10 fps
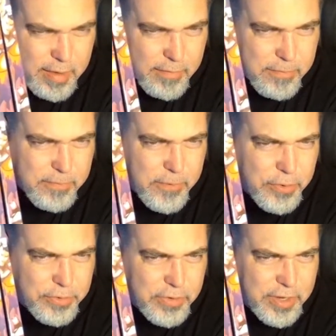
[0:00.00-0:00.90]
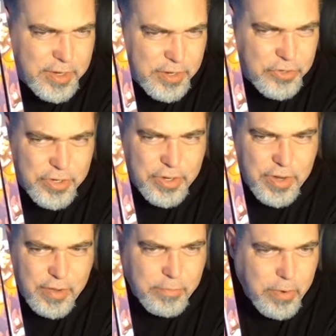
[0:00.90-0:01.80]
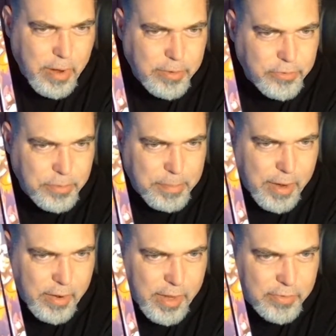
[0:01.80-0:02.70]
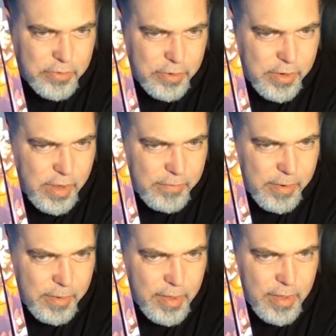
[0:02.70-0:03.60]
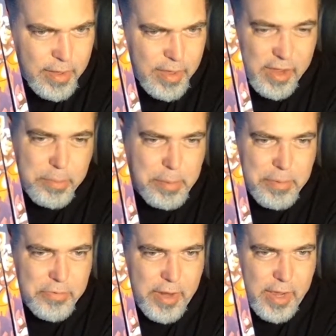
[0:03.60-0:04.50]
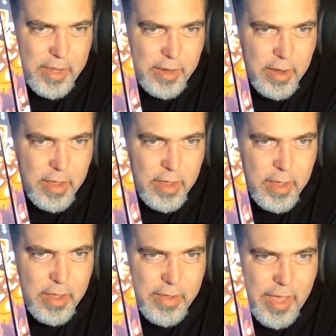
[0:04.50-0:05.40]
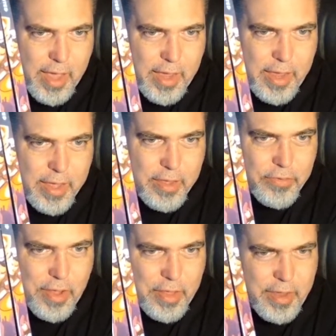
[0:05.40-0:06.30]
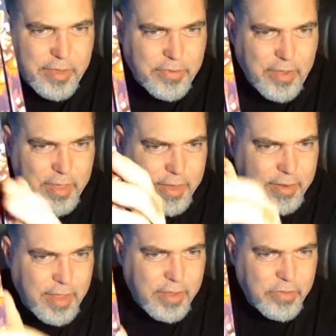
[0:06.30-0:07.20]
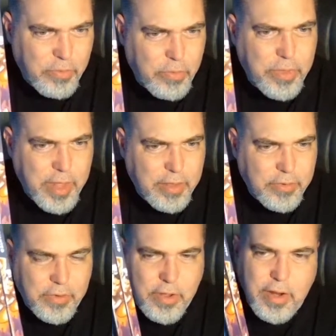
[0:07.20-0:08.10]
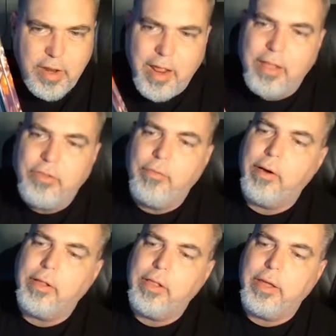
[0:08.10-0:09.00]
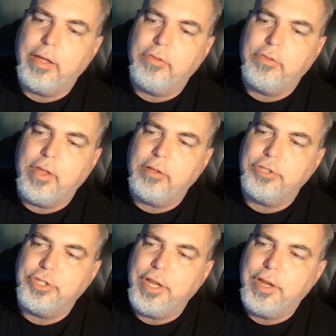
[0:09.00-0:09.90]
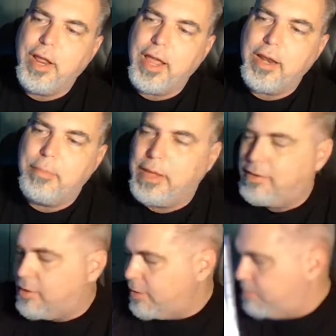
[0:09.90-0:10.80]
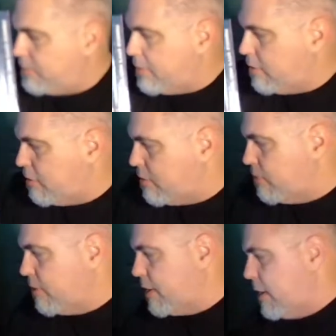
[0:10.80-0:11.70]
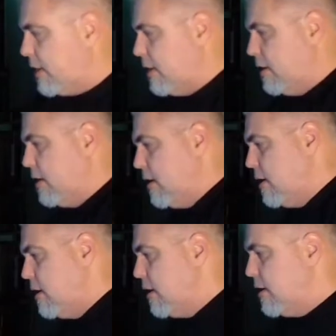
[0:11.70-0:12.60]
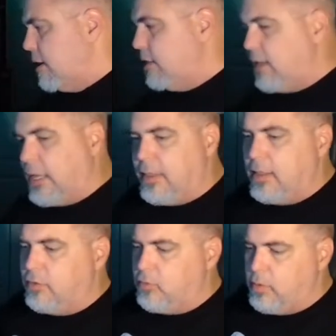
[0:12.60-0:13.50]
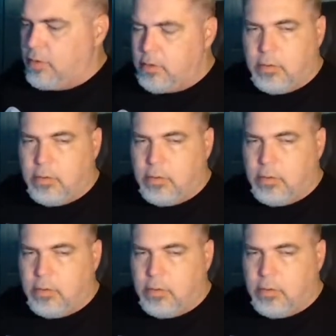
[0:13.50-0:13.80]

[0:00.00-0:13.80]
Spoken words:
first edition of Prowlers and Paragons, their cover. I could be mistaken. Okay, so I like seeing that together because, ooh, that looks good. And it has a very like cell shaded anime type artwork on it. And then I got this one.